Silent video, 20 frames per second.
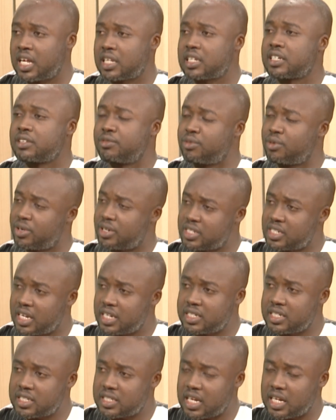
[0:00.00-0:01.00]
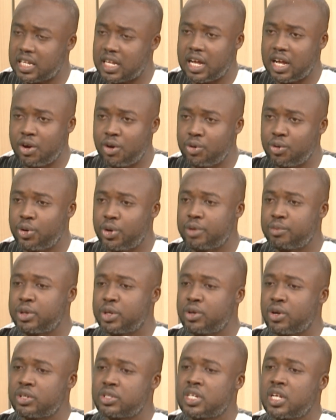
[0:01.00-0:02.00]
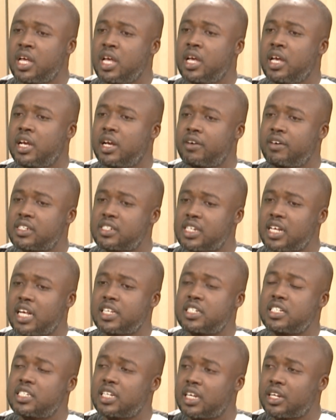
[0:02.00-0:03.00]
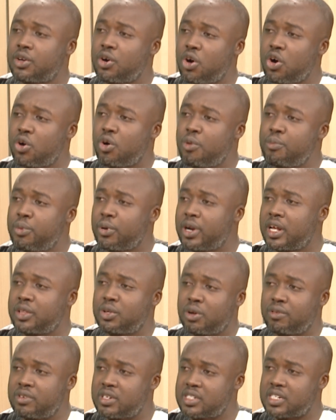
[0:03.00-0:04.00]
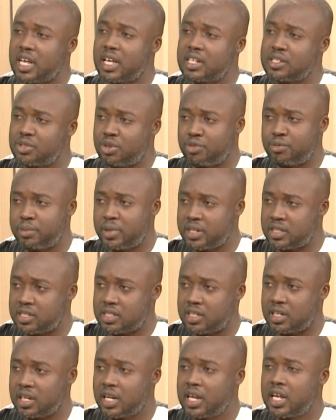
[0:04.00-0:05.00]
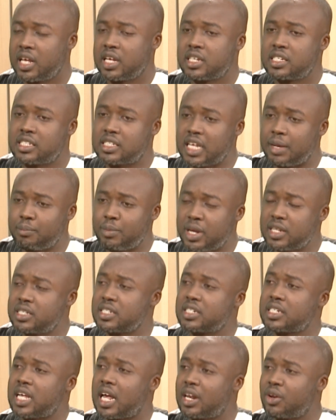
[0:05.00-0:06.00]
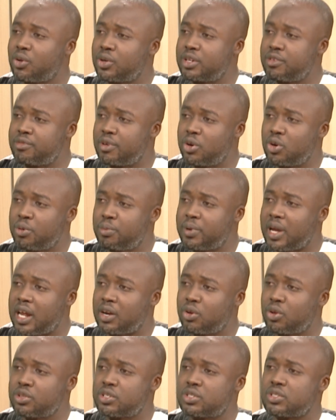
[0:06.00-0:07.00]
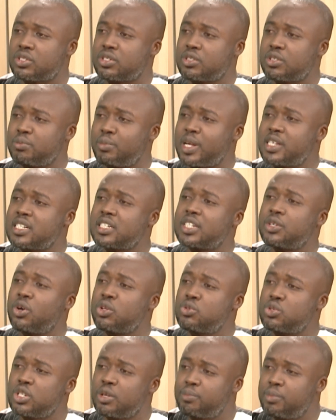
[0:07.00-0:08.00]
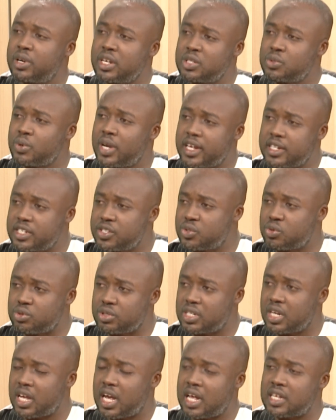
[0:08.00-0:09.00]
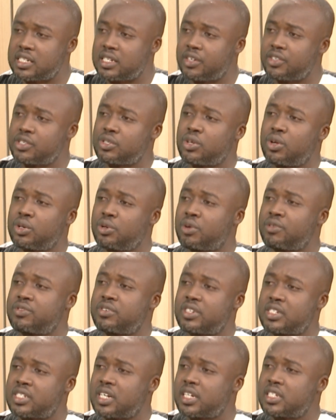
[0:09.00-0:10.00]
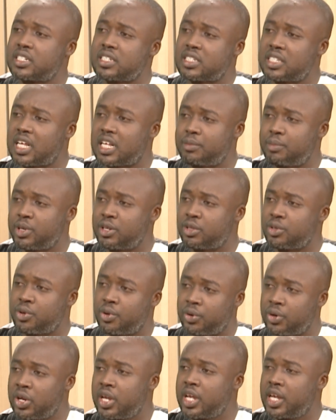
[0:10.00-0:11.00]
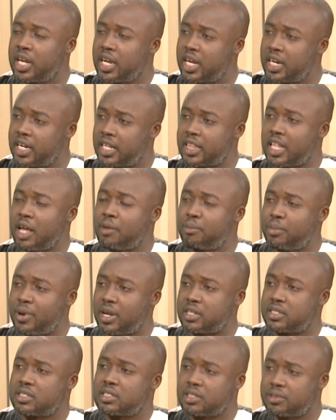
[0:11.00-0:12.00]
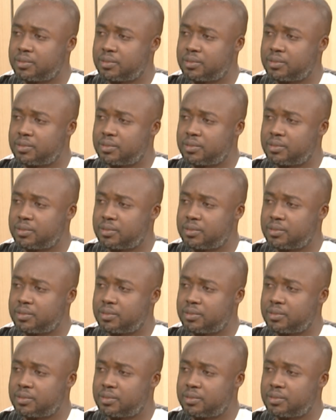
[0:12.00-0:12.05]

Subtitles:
for researches that are ongoing, because research is a core component of the science of medicine. Medicine cannot develop, medicine got to the place where it is today as a result of researches that are being done in the time past.